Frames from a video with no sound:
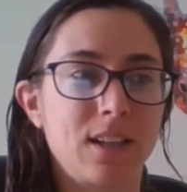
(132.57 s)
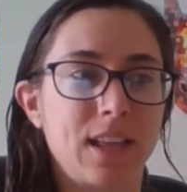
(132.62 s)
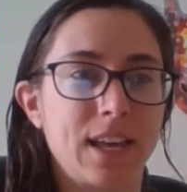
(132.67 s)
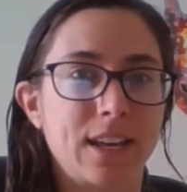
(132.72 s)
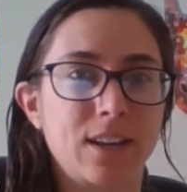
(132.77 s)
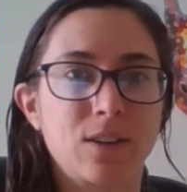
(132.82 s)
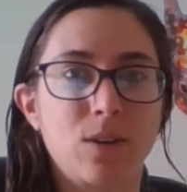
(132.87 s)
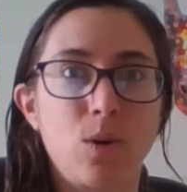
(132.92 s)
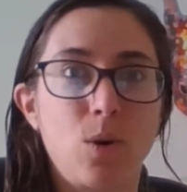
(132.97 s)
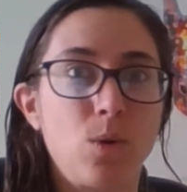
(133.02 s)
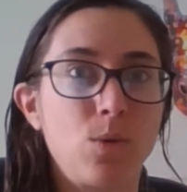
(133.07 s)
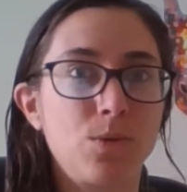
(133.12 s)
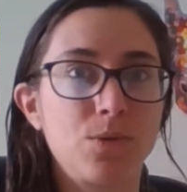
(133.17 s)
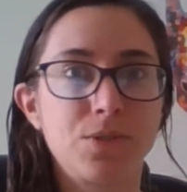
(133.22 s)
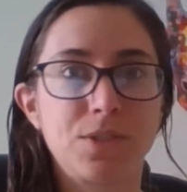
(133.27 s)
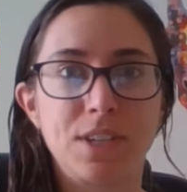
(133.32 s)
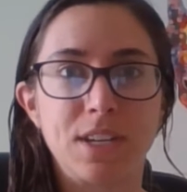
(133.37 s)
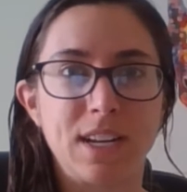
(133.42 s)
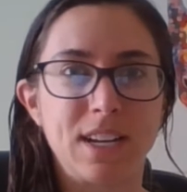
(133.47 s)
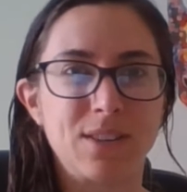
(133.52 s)
like
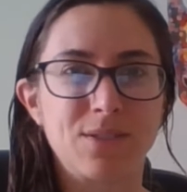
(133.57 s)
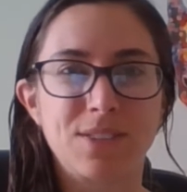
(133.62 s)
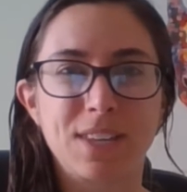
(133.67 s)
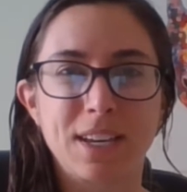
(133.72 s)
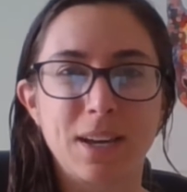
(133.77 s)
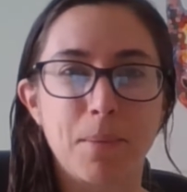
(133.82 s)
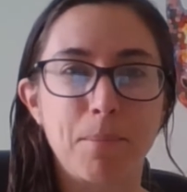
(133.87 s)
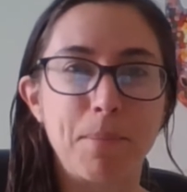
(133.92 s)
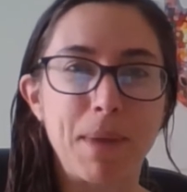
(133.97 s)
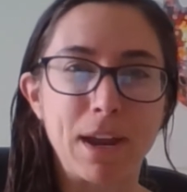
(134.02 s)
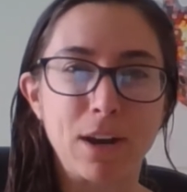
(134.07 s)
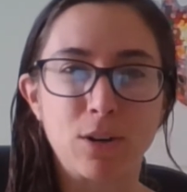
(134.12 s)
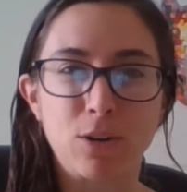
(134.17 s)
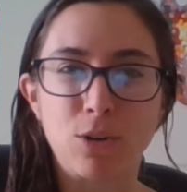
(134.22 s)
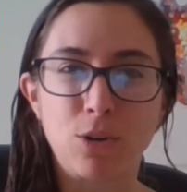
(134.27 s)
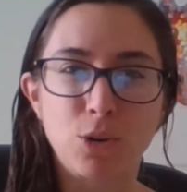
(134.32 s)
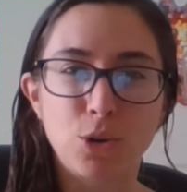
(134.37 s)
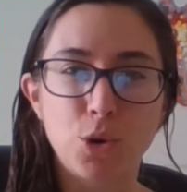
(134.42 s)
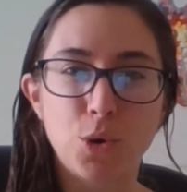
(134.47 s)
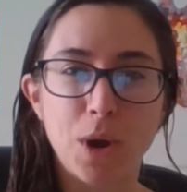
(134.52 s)
holes in it. It's like a
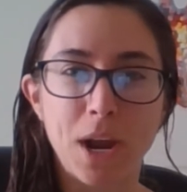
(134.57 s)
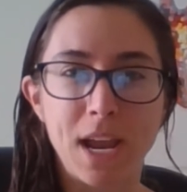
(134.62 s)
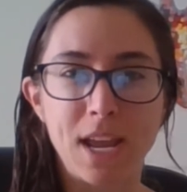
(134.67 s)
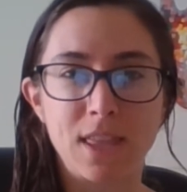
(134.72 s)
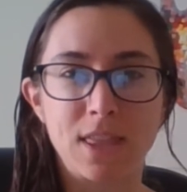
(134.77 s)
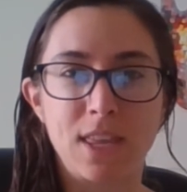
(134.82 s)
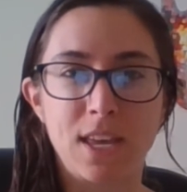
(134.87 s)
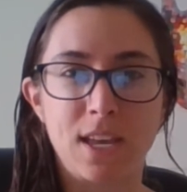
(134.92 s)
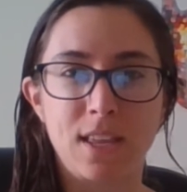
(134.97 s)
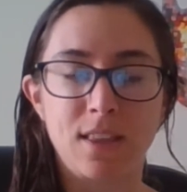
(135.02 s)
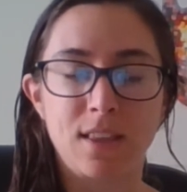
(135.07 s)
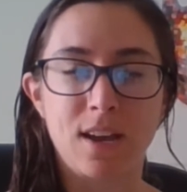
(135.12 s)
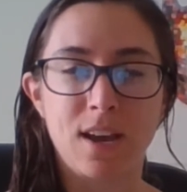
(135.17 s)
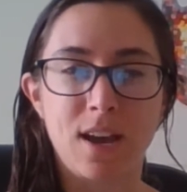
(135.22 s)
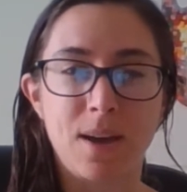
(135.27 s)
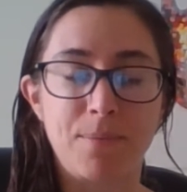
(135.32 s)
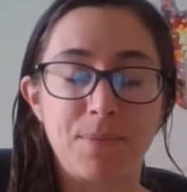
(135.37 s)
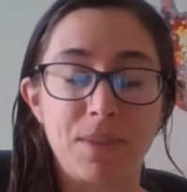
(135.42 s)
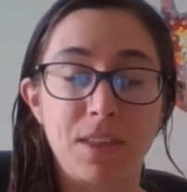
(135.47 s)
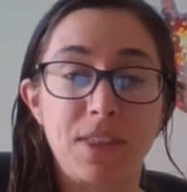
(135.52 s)
metal crate that,
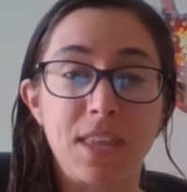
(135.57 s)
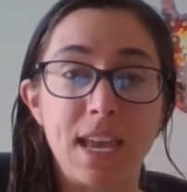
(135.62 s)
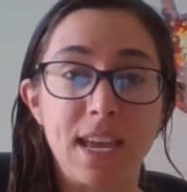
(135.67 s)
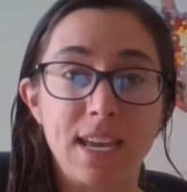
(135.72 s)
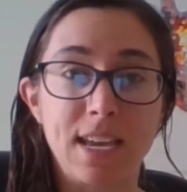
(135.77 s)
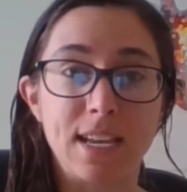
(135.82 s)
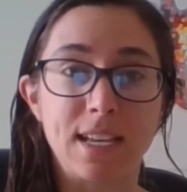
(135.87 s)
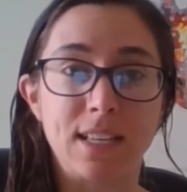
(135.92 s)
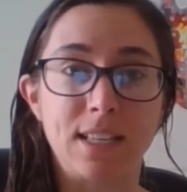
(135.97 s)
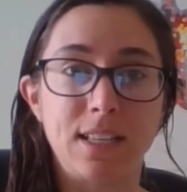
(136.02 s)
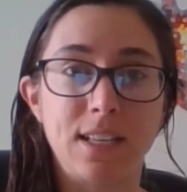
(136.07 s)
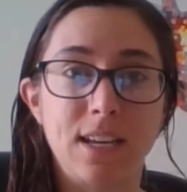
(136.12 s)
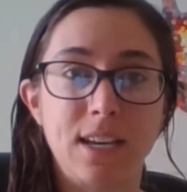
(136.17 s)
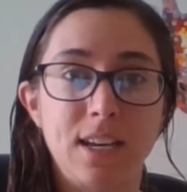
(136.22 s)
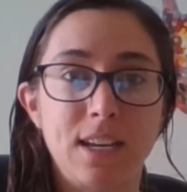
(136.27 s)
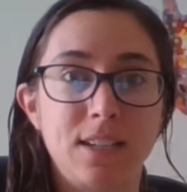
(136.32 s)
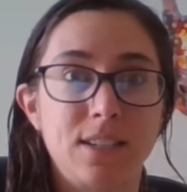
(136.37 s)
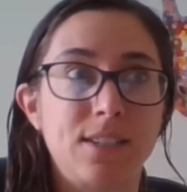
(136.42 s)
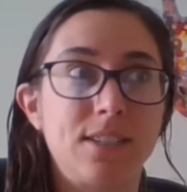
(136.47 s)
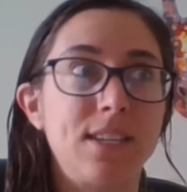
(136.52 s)
uh, that they can
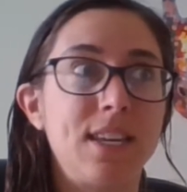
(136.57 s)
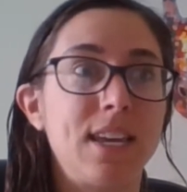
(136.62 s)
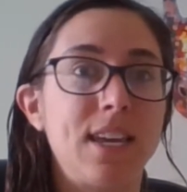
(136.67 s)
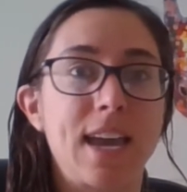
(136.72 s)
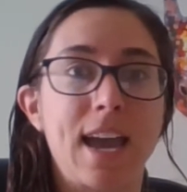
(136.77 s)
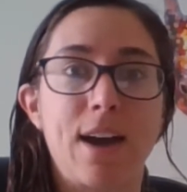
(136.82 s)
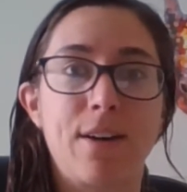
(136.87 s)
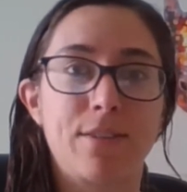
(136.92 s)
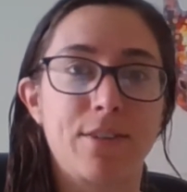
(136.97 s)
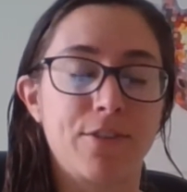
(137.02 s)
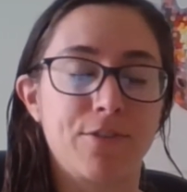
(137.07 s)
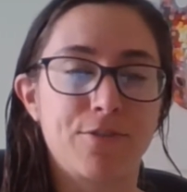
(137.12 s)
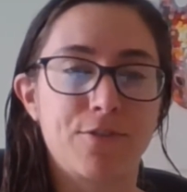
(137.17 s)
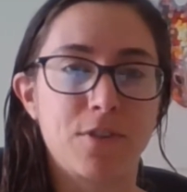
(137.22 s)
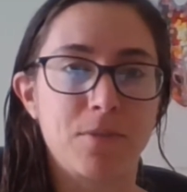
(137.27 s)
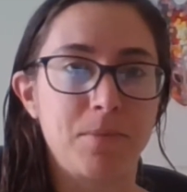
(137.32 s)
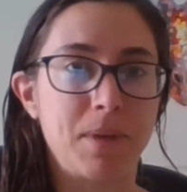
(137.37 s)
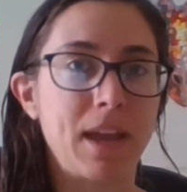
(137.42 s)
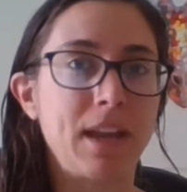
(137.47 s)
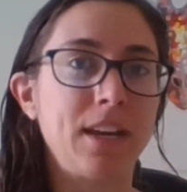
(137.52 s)
see out of
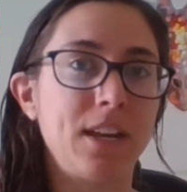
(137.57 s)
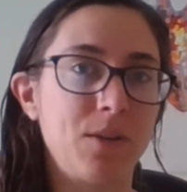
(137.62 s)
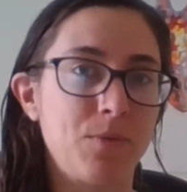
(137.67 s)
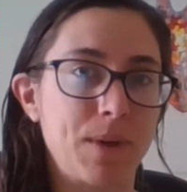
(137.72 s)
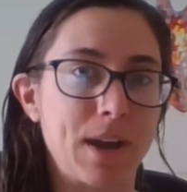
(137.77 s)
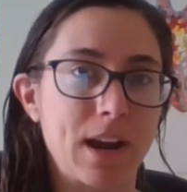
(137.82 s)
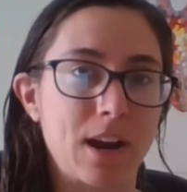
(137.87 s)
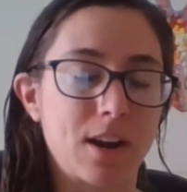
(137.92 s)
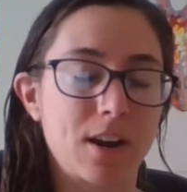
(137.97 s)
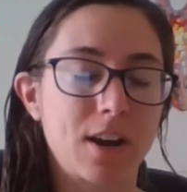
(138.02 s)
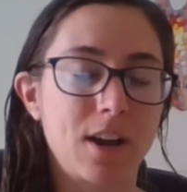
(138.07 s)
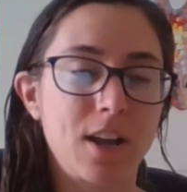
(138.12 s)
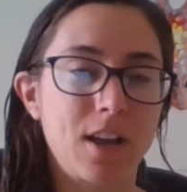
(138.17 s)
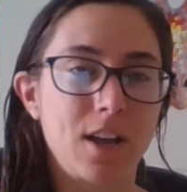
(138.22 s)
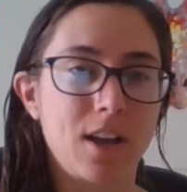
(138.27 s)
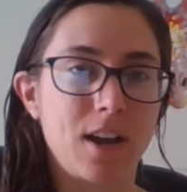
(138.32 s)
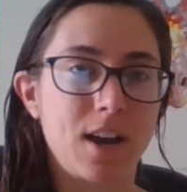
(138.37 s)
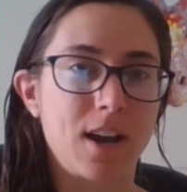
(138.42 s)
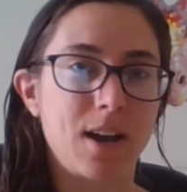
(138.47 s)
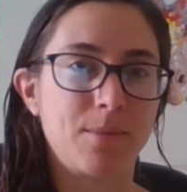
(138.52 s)
from anywhere.
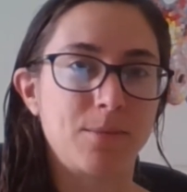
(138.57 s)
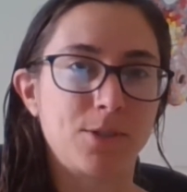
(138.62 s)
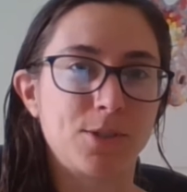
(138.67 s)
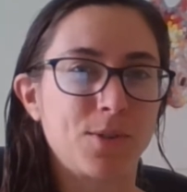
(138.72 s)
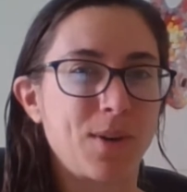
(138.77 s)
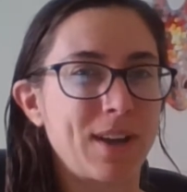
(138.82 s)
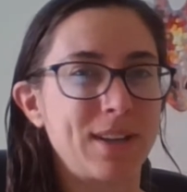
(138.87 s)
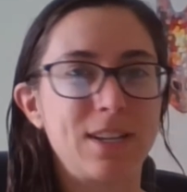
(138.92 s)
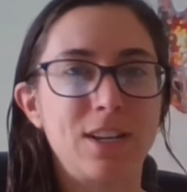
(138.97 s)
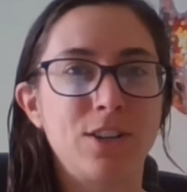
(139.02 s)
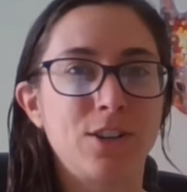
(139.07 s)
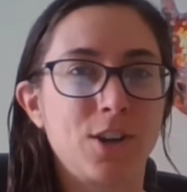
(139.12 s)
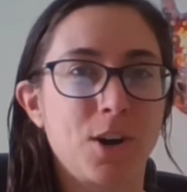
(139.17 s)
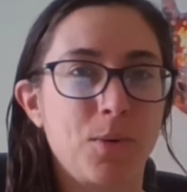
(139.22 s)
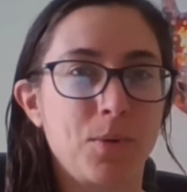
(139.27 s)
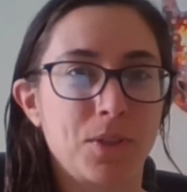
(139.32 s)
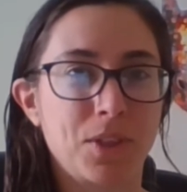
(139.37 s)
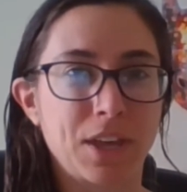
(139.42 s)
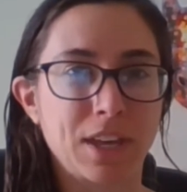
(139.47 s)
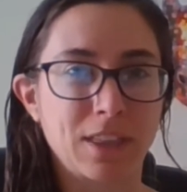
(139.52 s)
Um, so I didn't
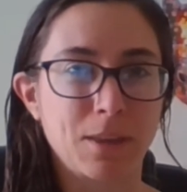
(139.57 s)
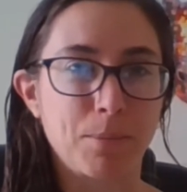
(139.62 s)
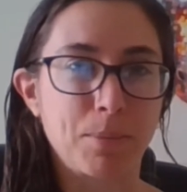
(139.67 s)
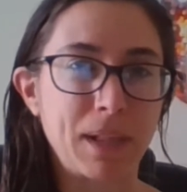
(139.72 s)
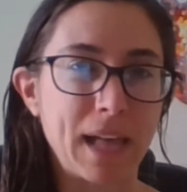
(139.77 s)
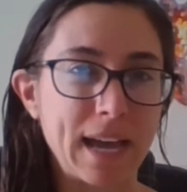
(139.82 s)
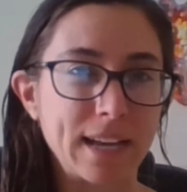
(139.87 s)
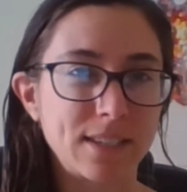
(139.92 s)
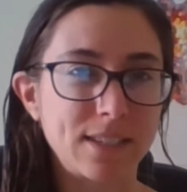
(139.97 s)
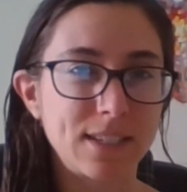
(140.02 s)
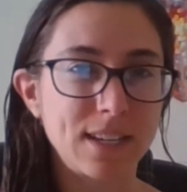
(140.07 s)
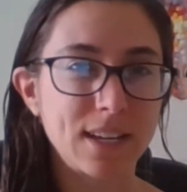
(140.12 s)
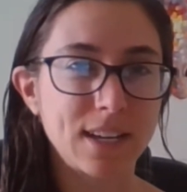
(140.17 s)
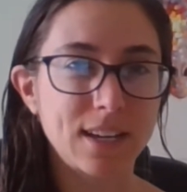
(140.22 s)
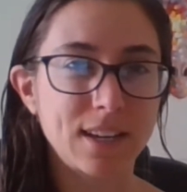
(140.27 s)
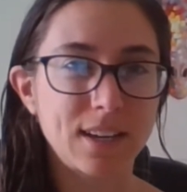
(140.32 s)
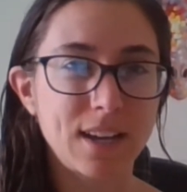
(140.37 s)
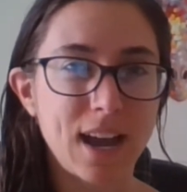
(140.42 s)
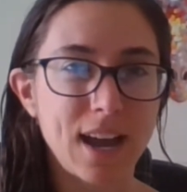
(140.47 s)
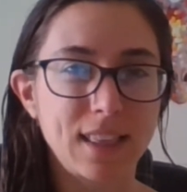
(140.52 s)
go with like the
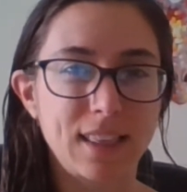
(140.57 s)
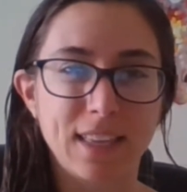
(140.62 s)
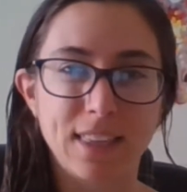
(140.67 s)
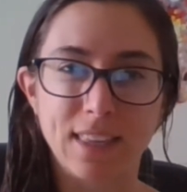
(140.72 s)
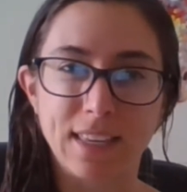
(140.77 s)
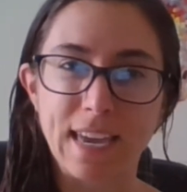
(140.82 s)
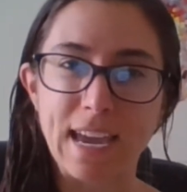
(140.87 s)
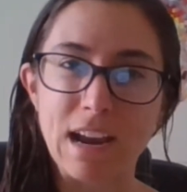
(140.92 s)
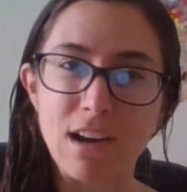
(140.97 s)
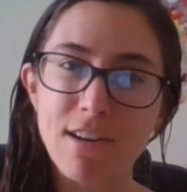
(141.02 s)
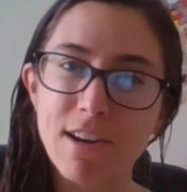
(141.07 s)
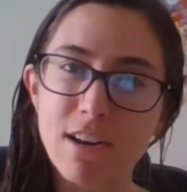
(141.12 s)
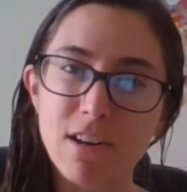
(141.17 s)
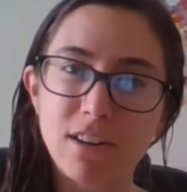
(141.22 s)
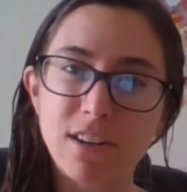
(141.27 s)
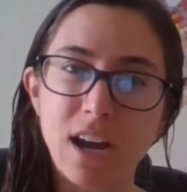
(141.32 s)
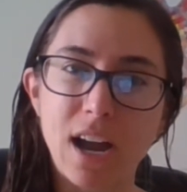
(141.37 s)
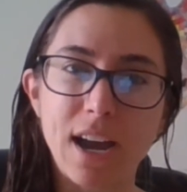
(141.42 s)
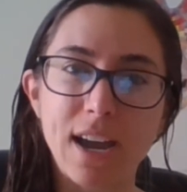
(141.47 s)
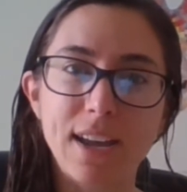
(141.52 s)
plastic kind, like the
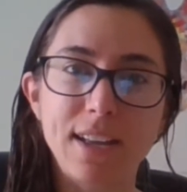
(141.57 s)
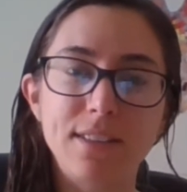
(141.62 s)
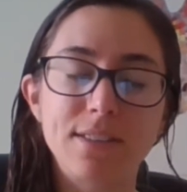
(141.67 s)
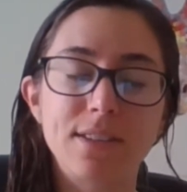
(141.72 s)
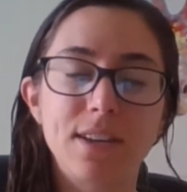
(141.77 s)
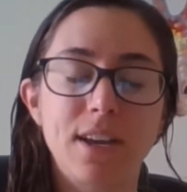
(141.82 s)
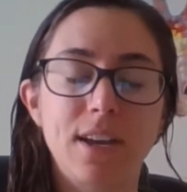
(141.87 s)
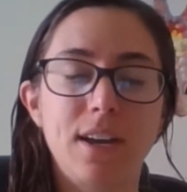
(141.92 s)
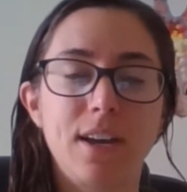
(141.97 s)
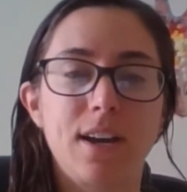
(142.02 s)
carrier kind.